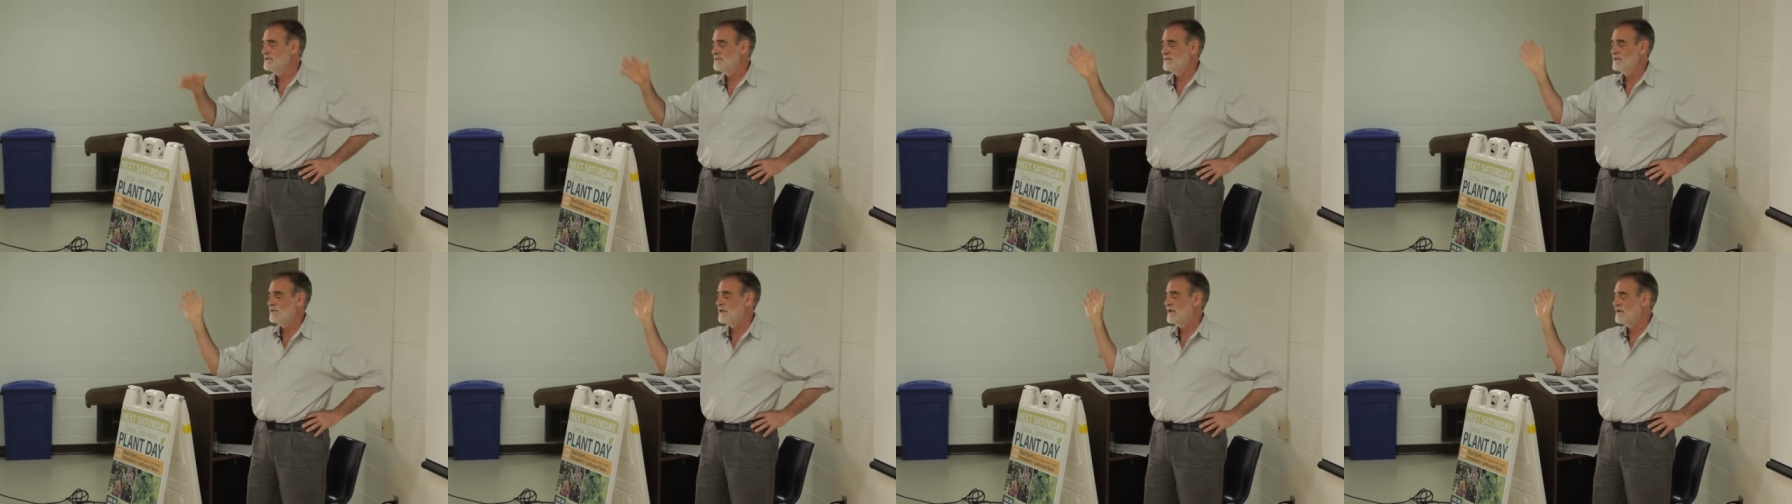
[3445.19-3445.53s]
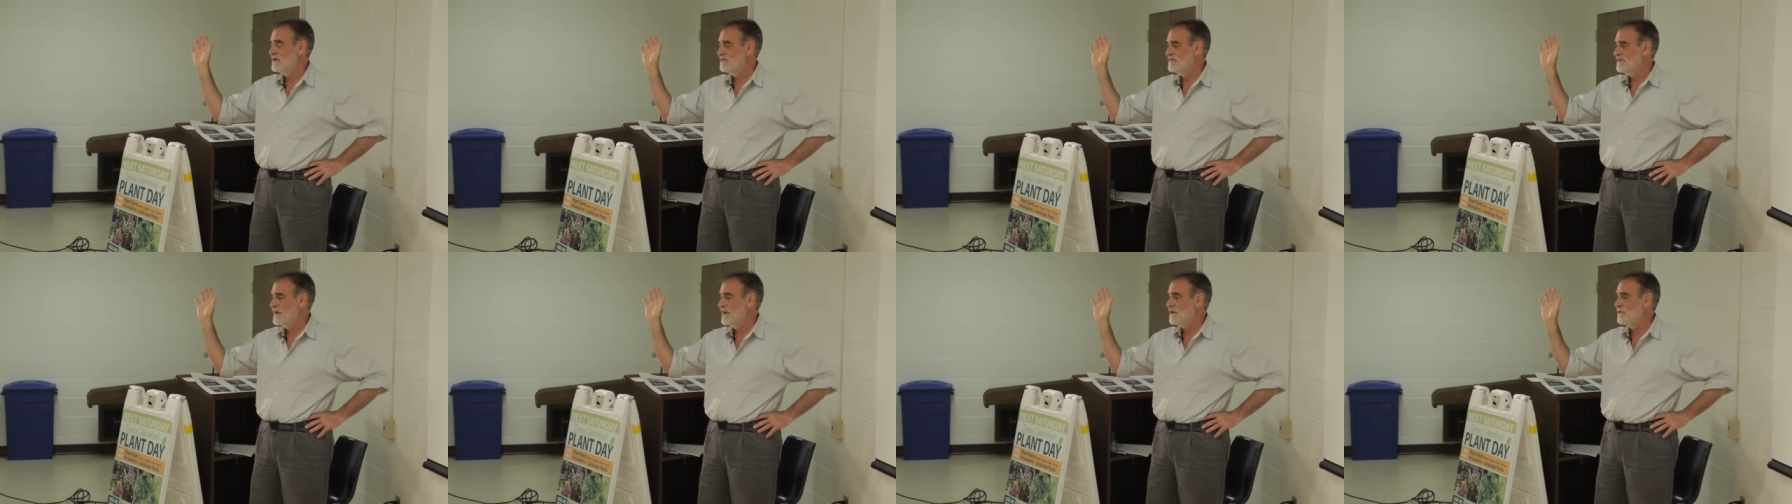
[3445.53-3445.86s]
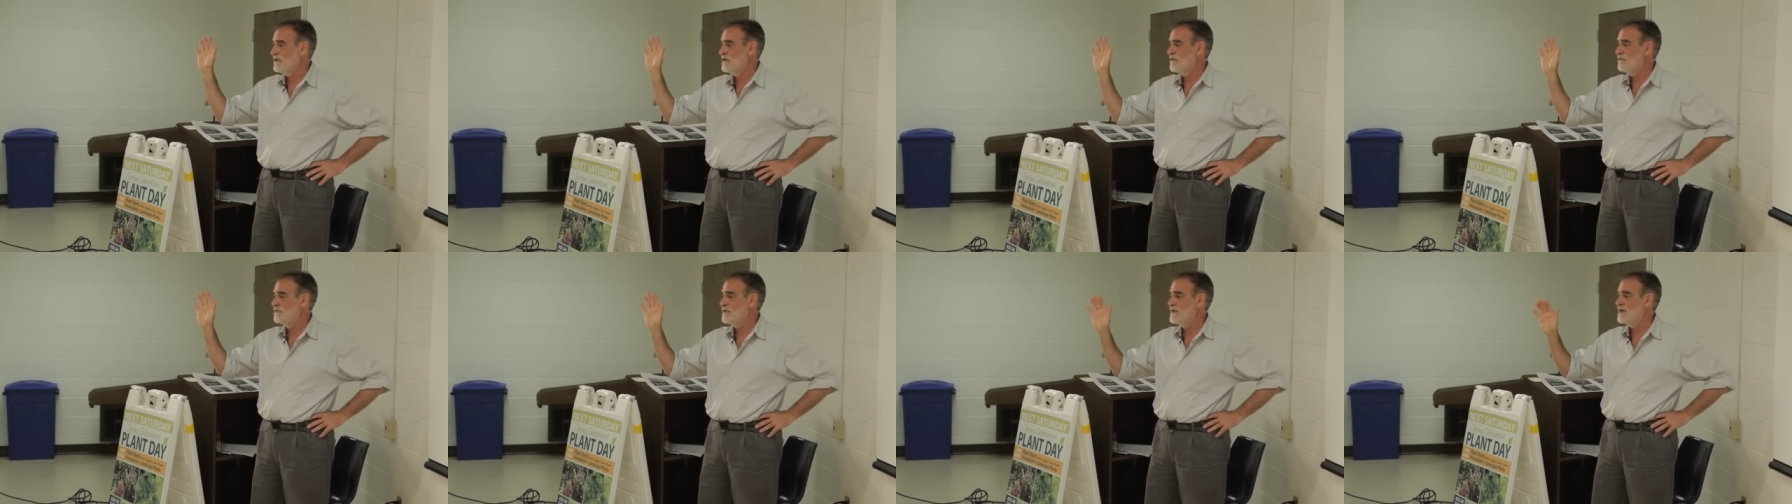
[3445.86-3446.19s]
go out and
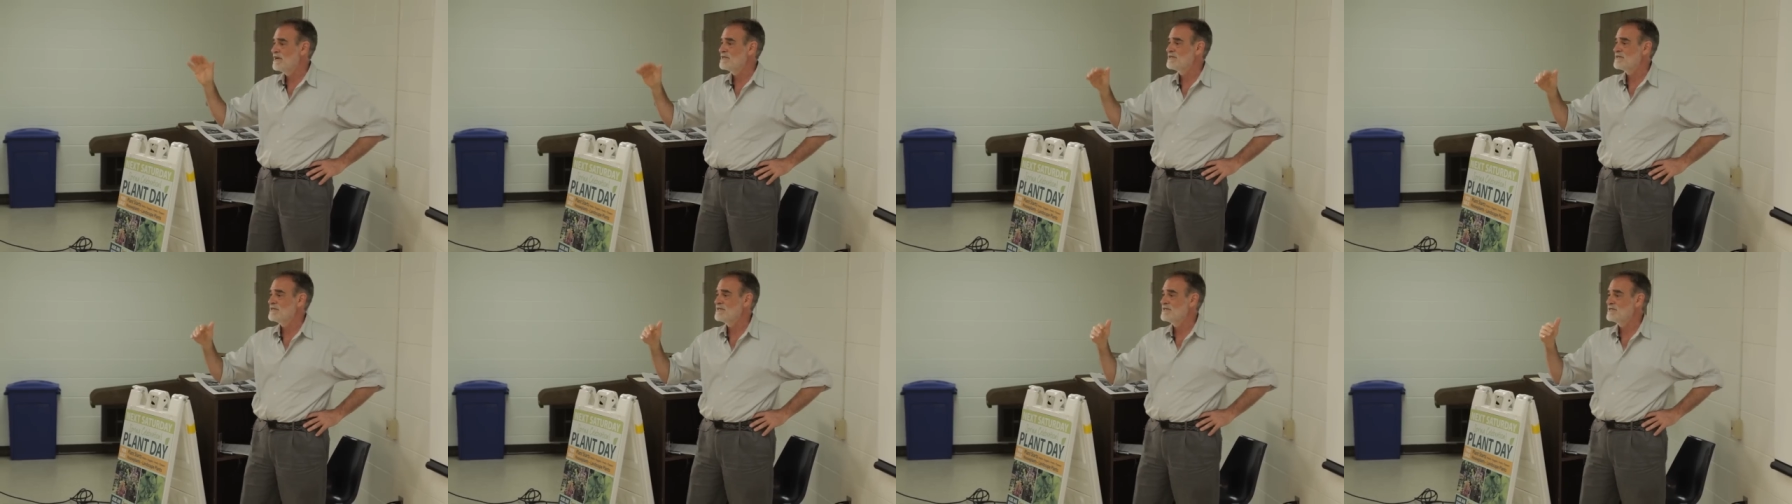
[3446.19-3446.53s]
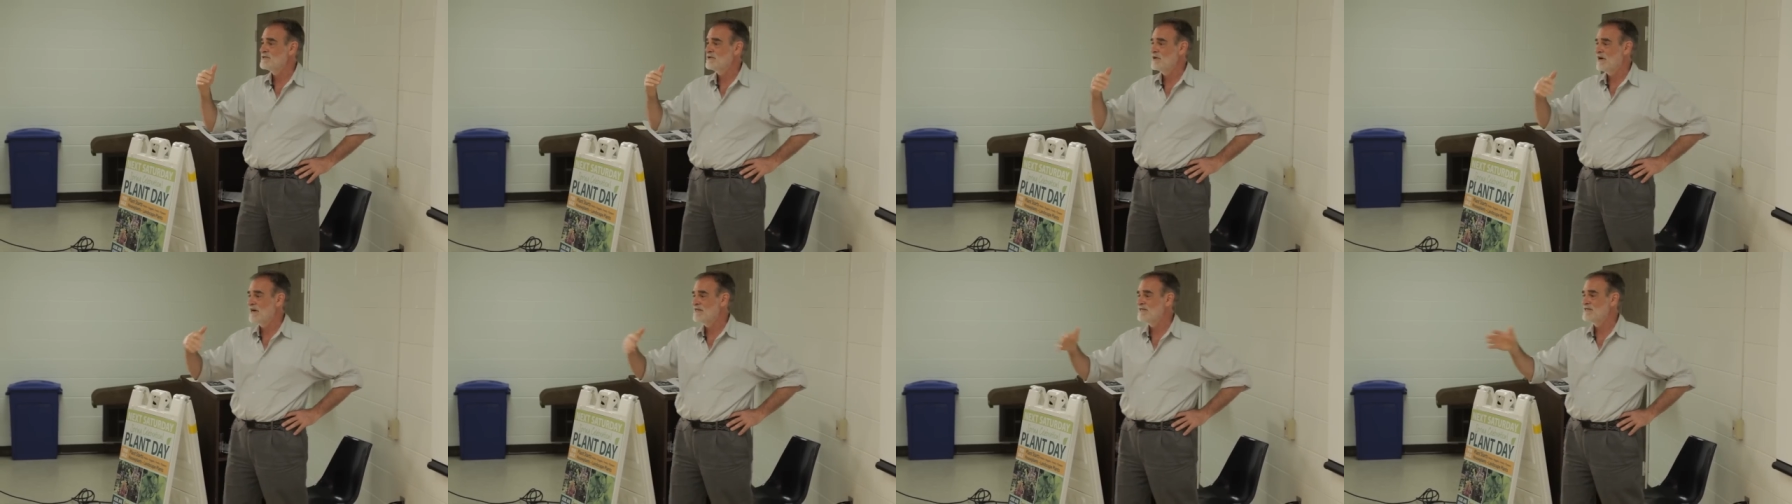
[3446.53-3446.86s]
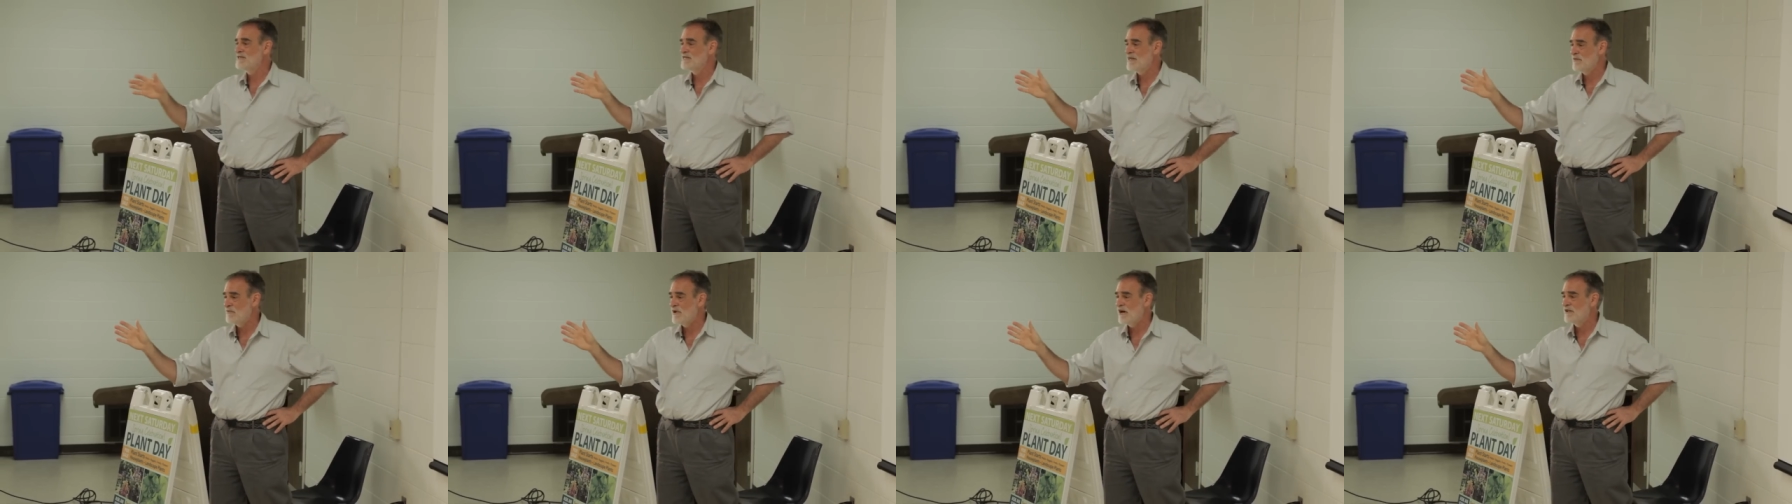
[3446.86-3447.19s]
evaluate everybody else's, go out and
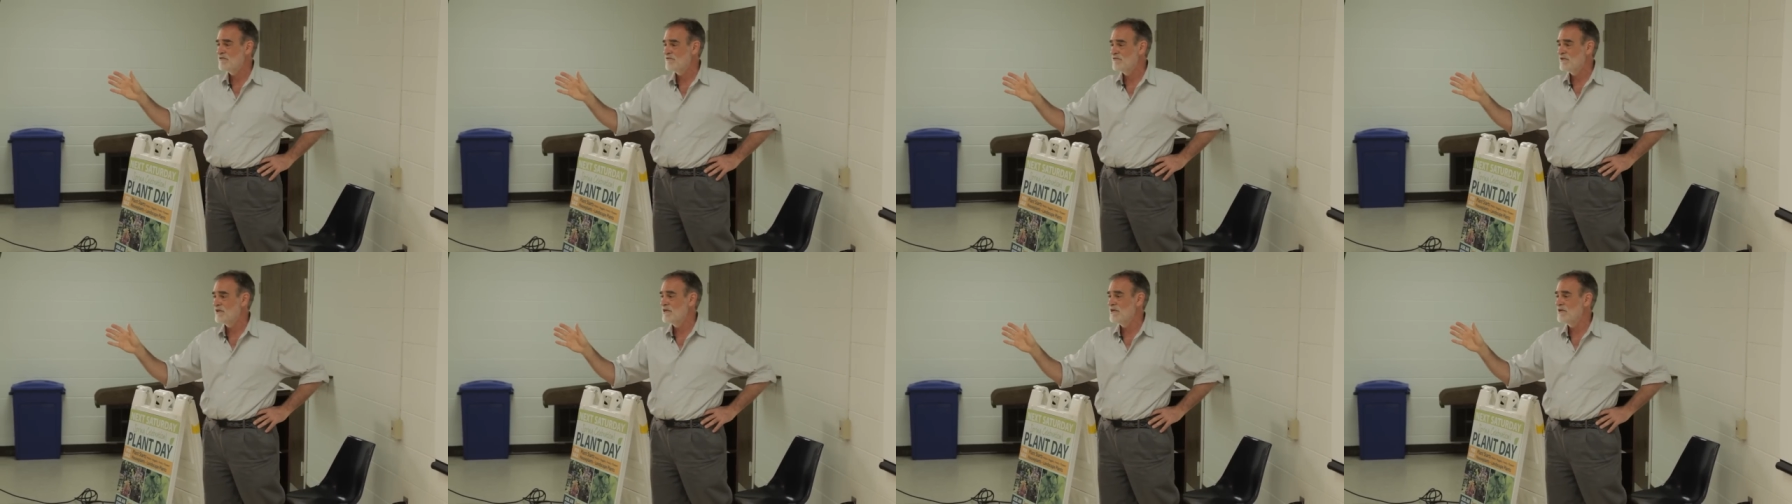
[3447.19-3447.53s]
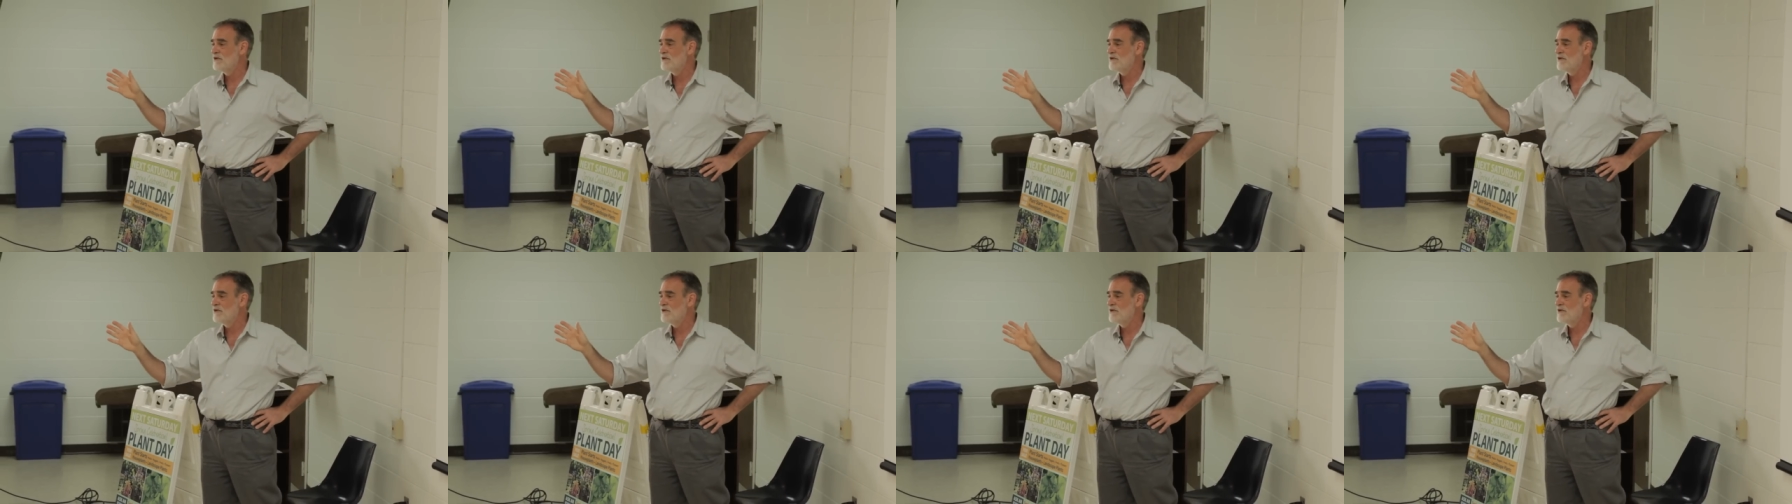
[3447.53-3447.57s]
step out in front